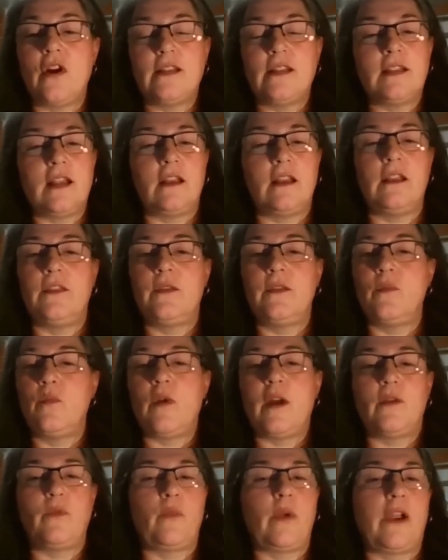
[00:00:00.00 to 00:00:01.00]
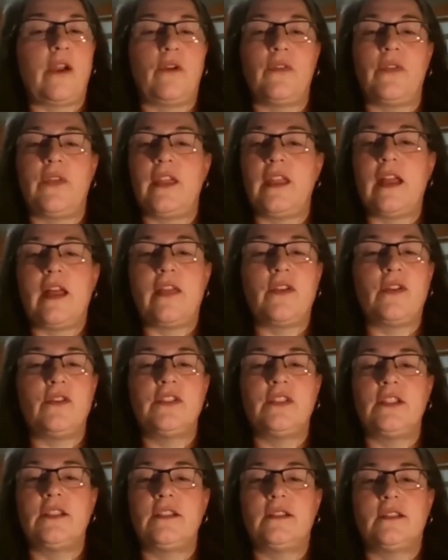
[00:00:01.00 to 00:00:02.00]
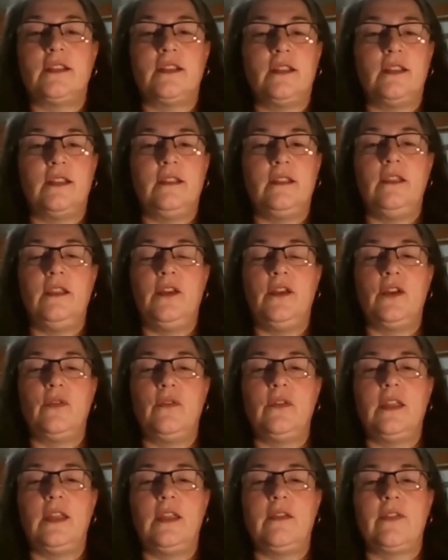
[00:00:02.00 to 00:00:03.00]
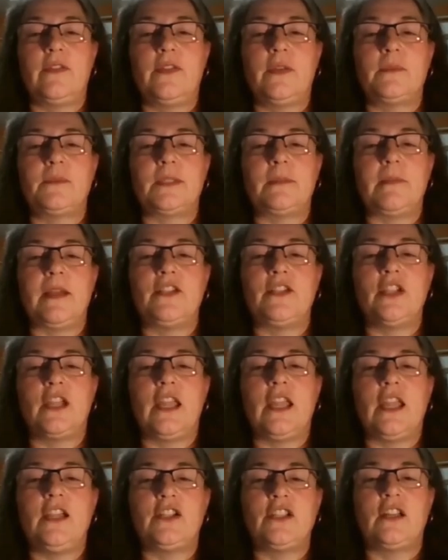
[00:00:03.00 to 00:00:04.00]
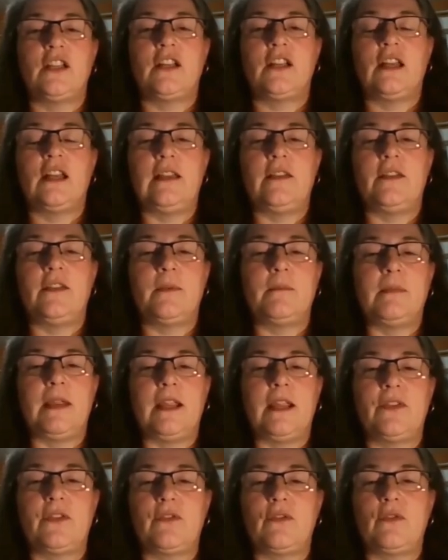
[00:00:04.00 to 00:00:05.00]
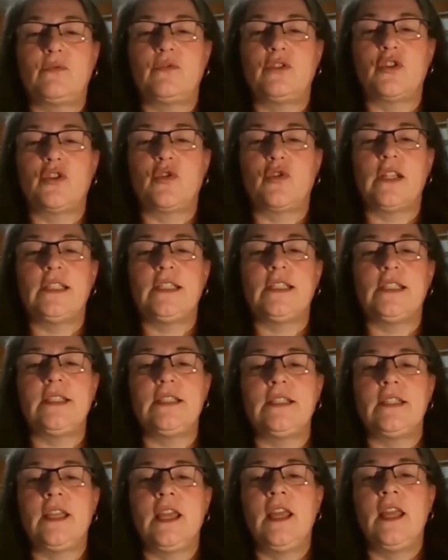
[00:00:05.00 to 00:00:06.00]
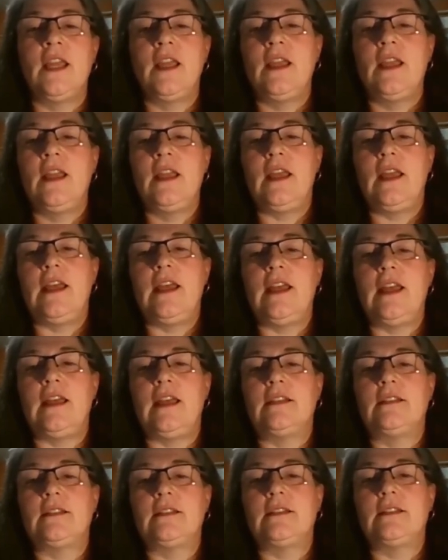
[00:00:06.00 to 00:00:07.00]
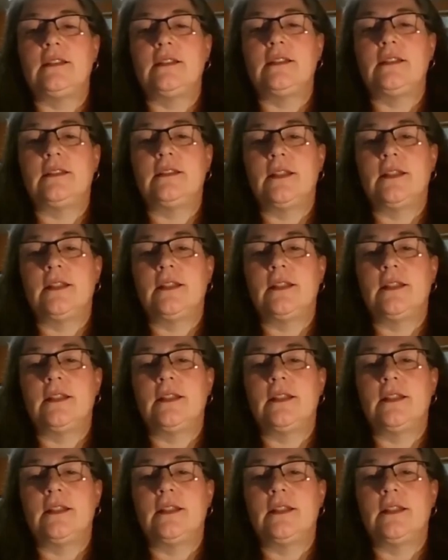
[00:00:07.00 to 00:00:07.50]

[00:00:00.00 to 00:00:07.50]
not telling them one way or the other, just, giving them some education and letting them make their own choices. And